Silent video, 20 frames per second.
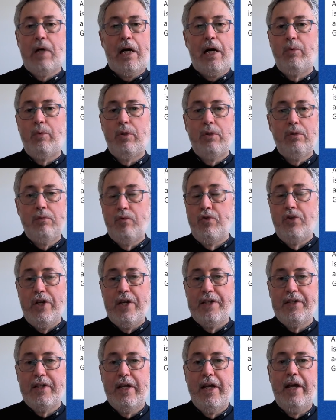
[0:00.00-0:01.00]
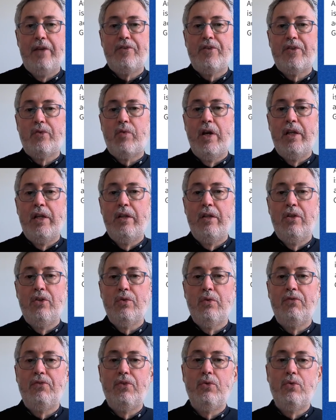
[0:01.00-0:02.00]
I will just get straight
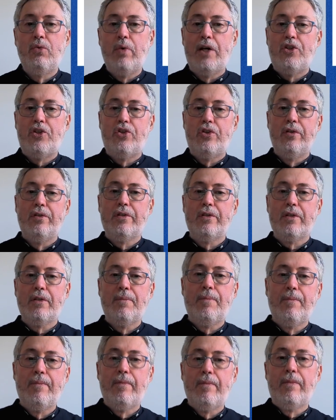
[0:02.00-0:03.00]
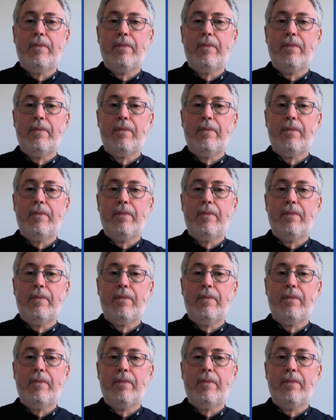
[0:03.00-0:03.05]
into a few questions.